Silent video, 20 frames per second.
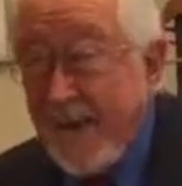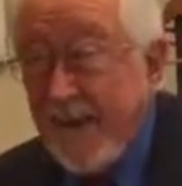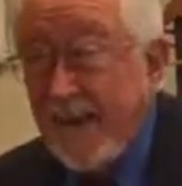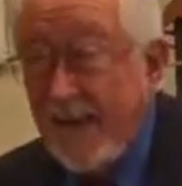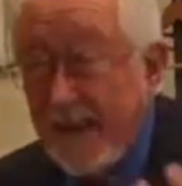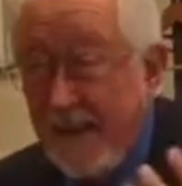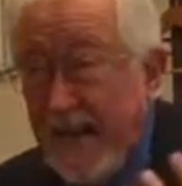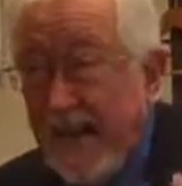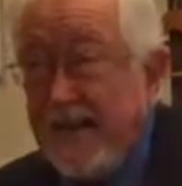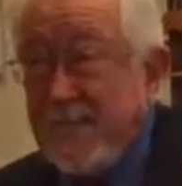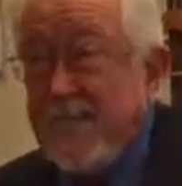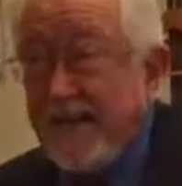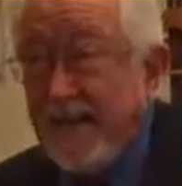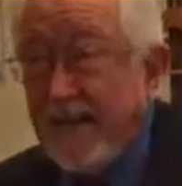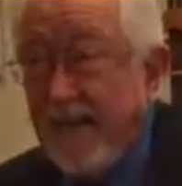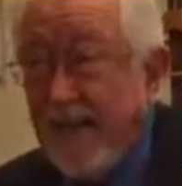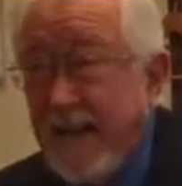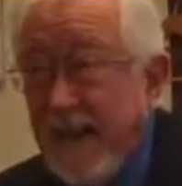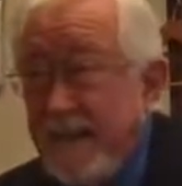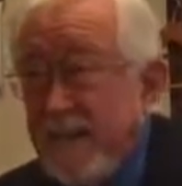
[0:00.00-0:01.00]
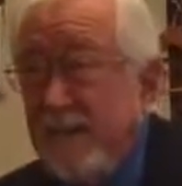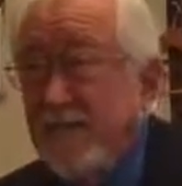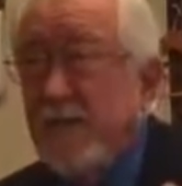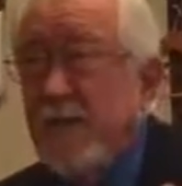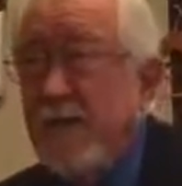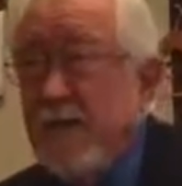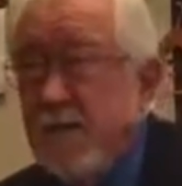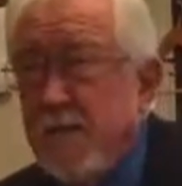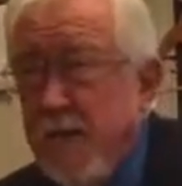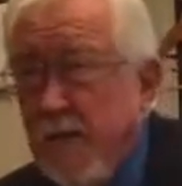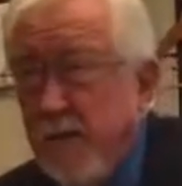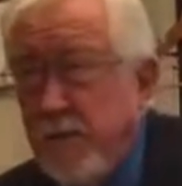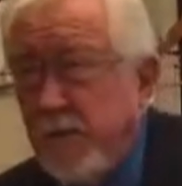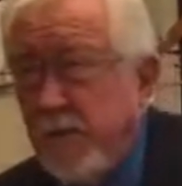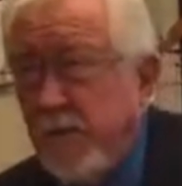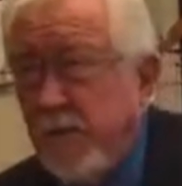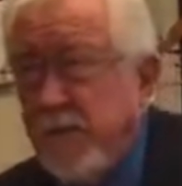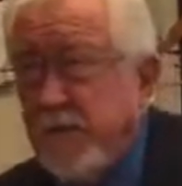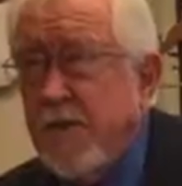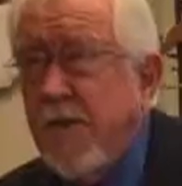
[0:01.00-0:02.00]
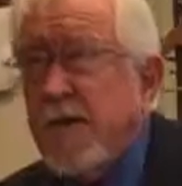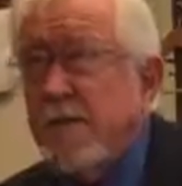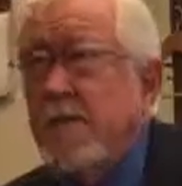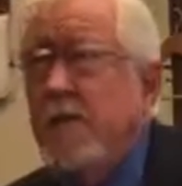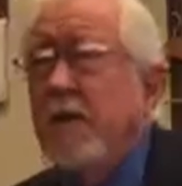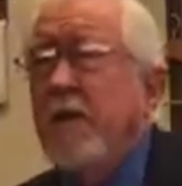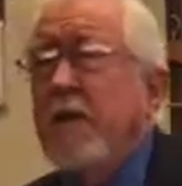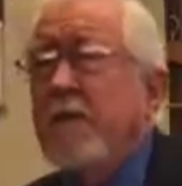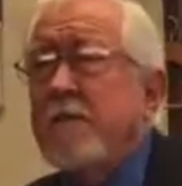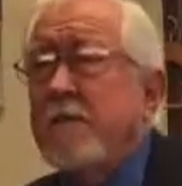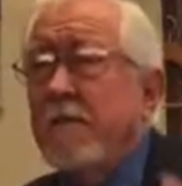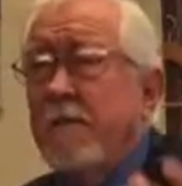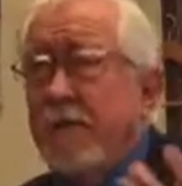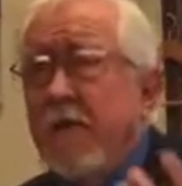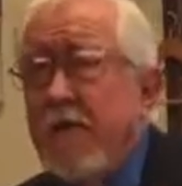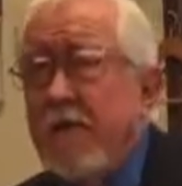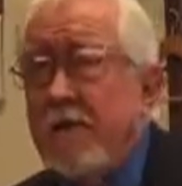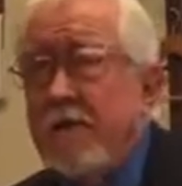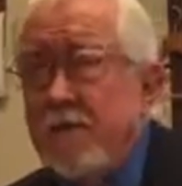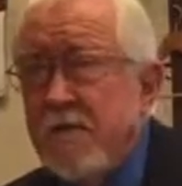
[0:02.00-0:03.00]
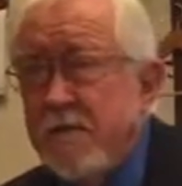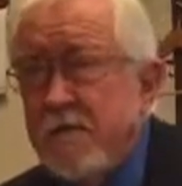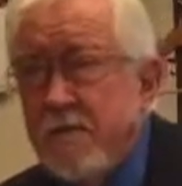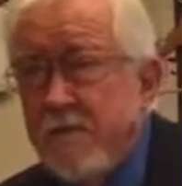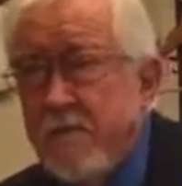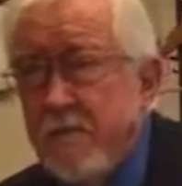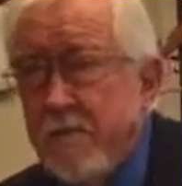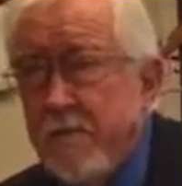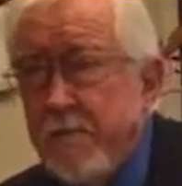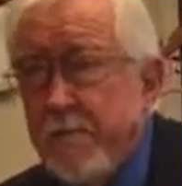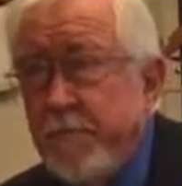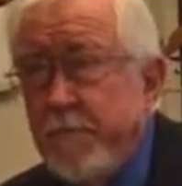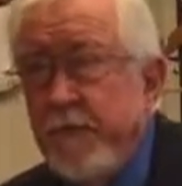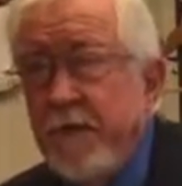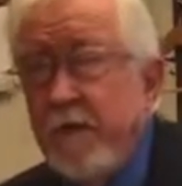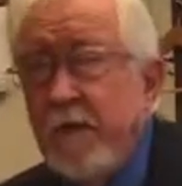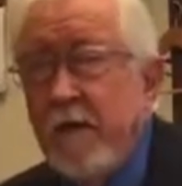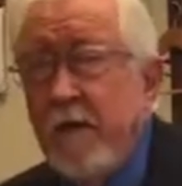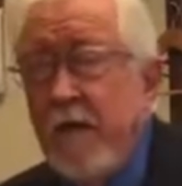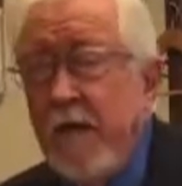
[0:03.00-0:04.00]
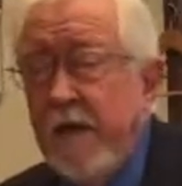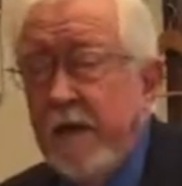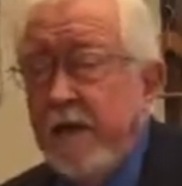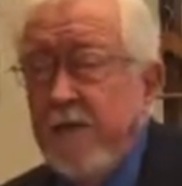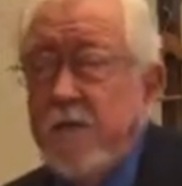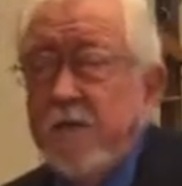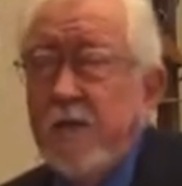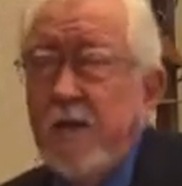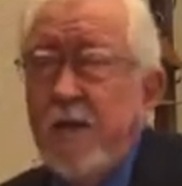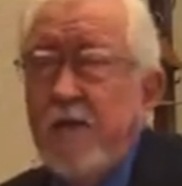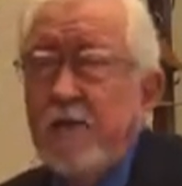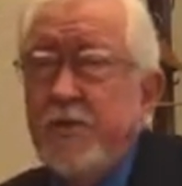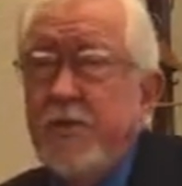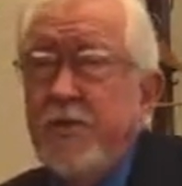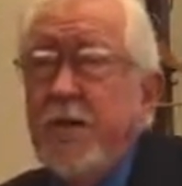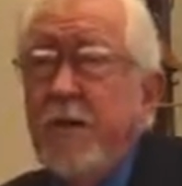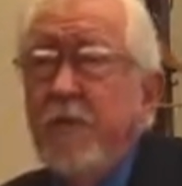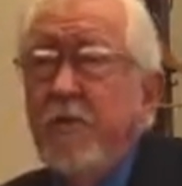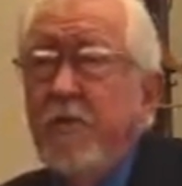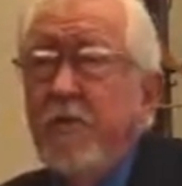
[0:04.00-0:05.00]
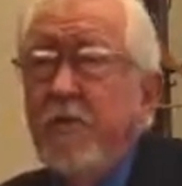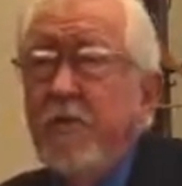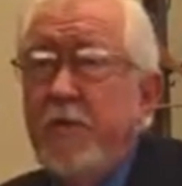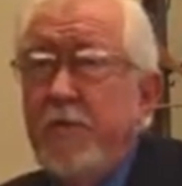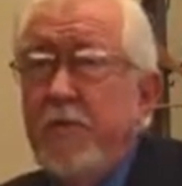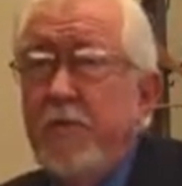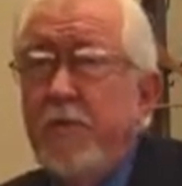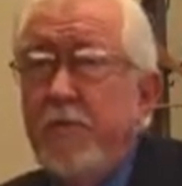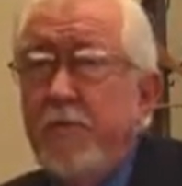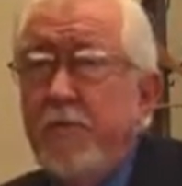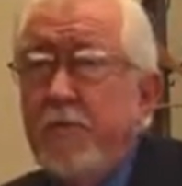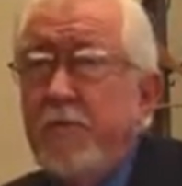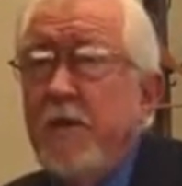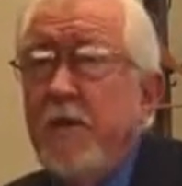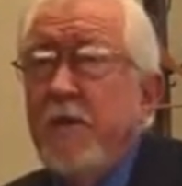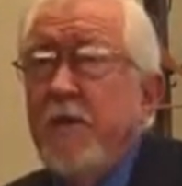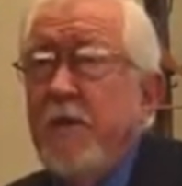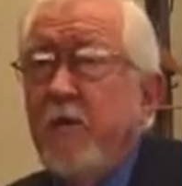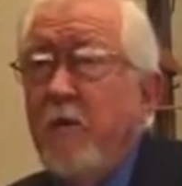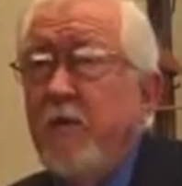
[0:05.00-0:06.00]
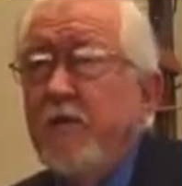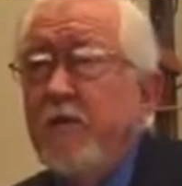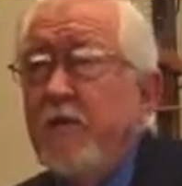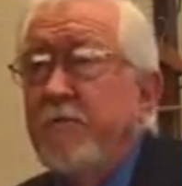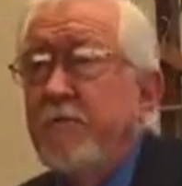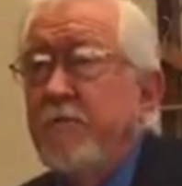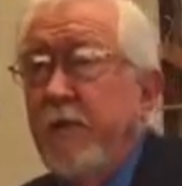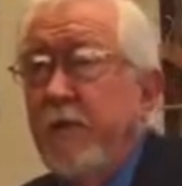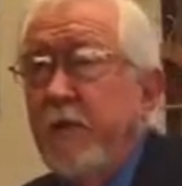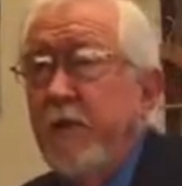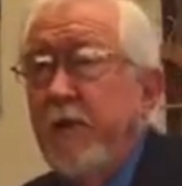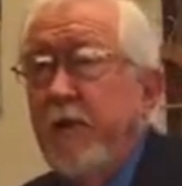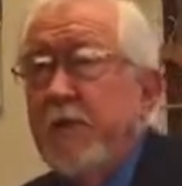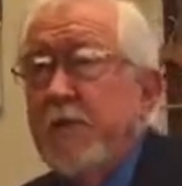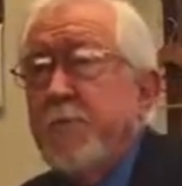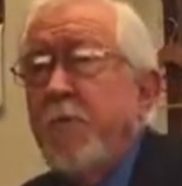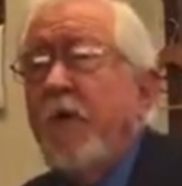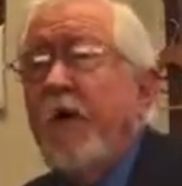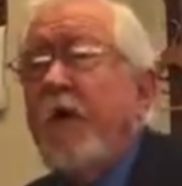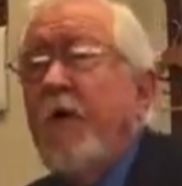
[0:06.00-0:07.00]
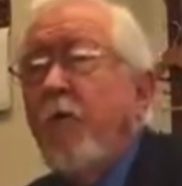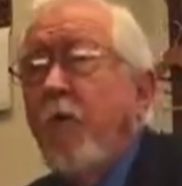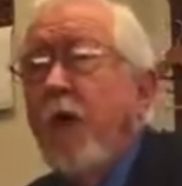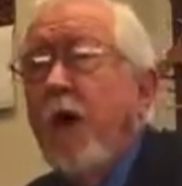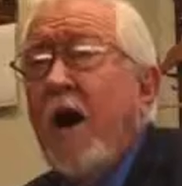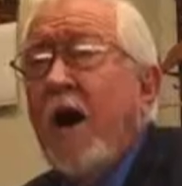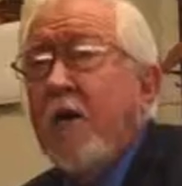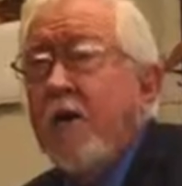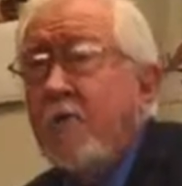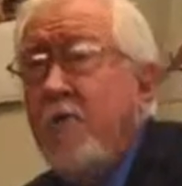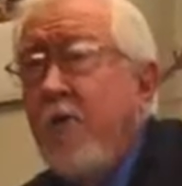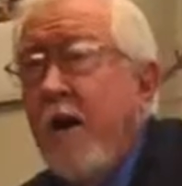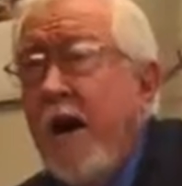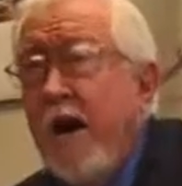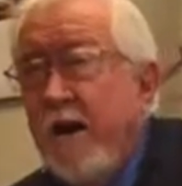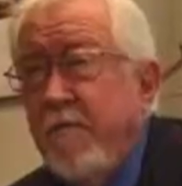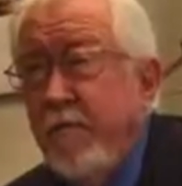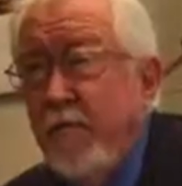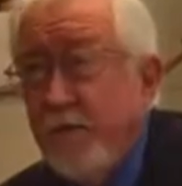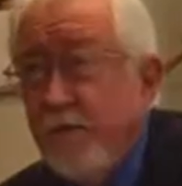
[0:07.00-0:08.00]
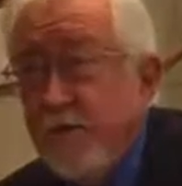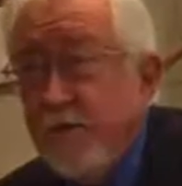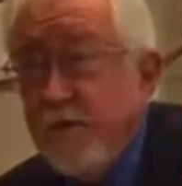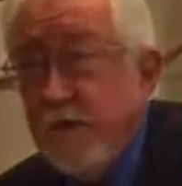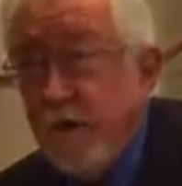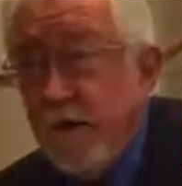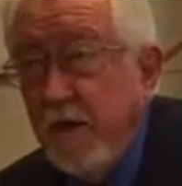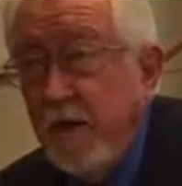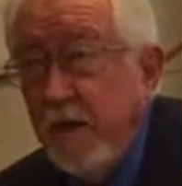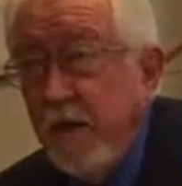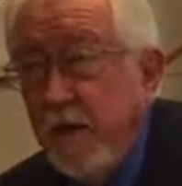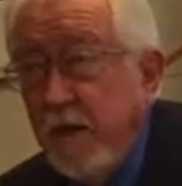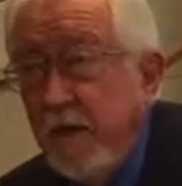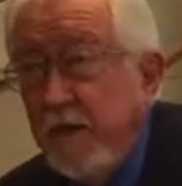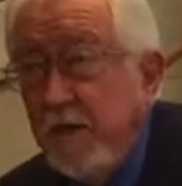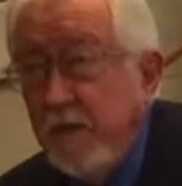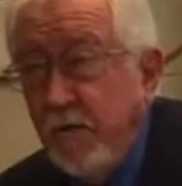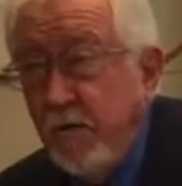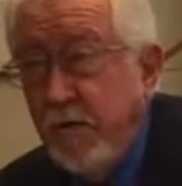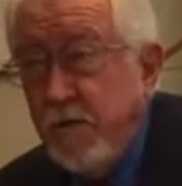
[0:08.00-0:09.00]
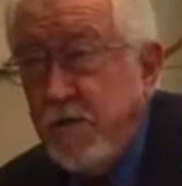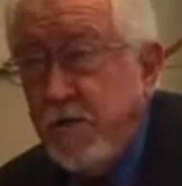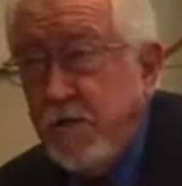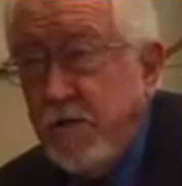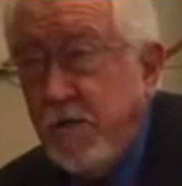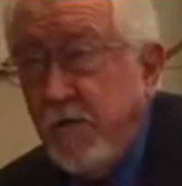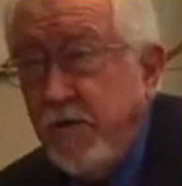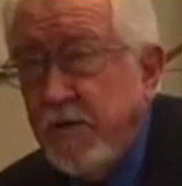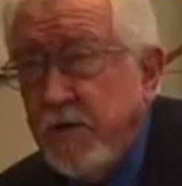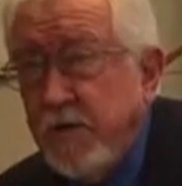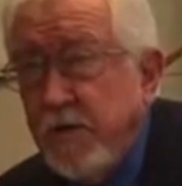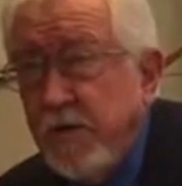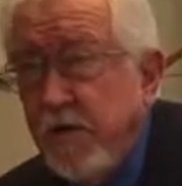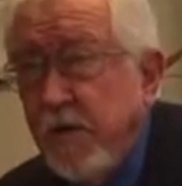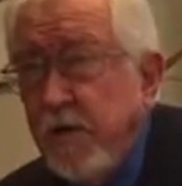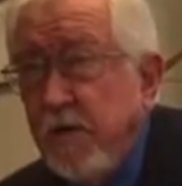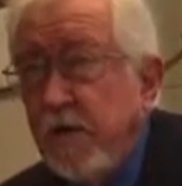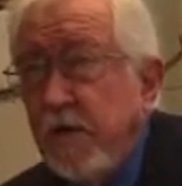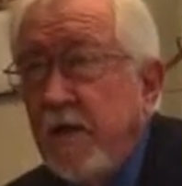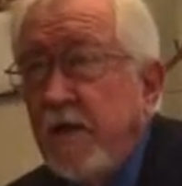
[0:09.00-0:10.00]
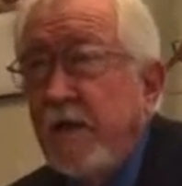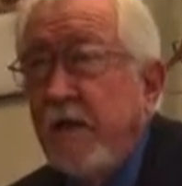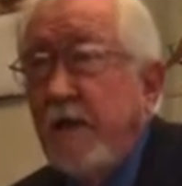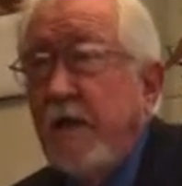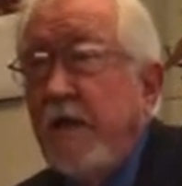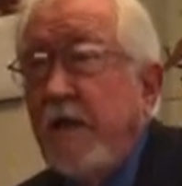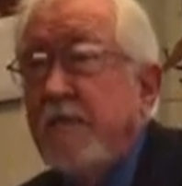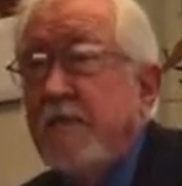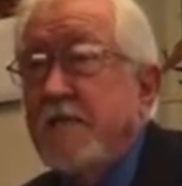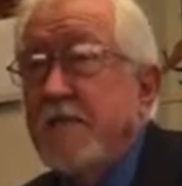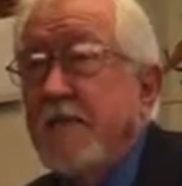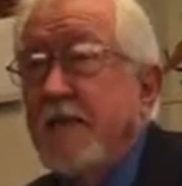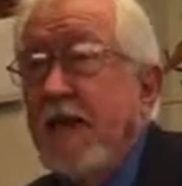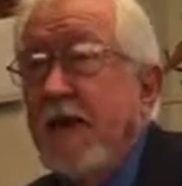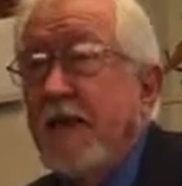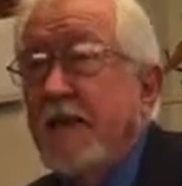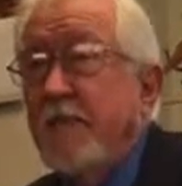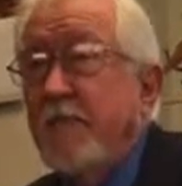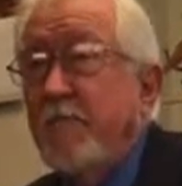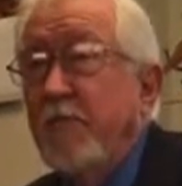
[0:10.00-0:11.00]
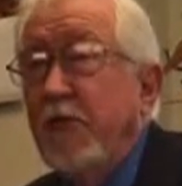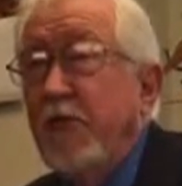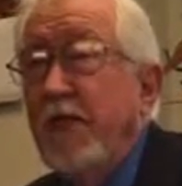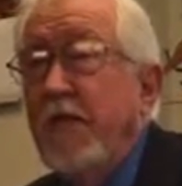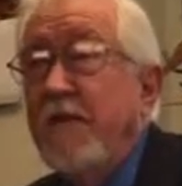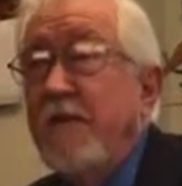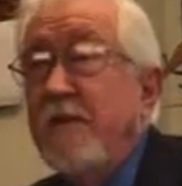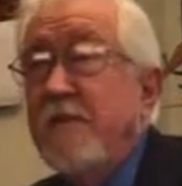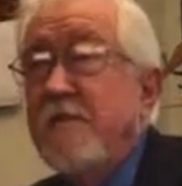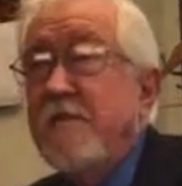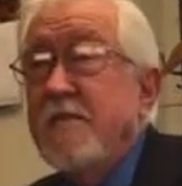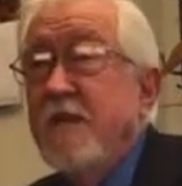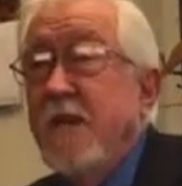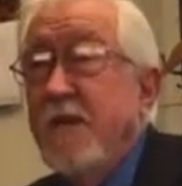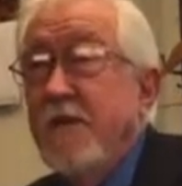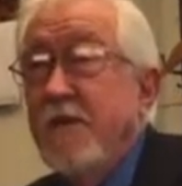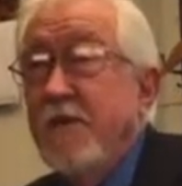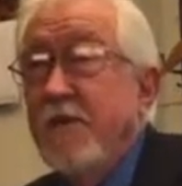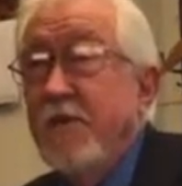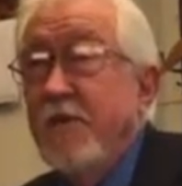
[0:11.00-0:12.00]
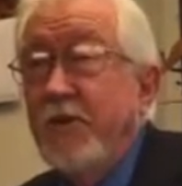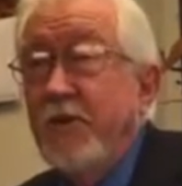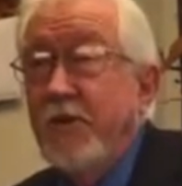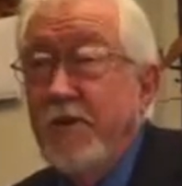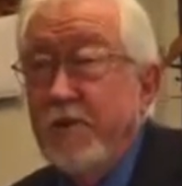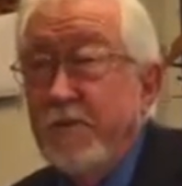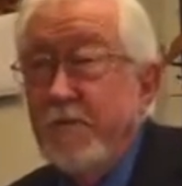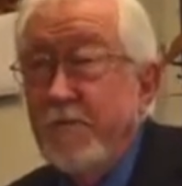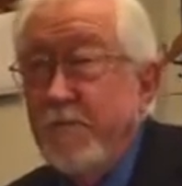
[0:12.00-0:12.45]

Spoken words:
lots and lots of examples, lots and lots of cases, and construct general views which, if true, would explain why you have those intuitions. So it's not completely unscientific.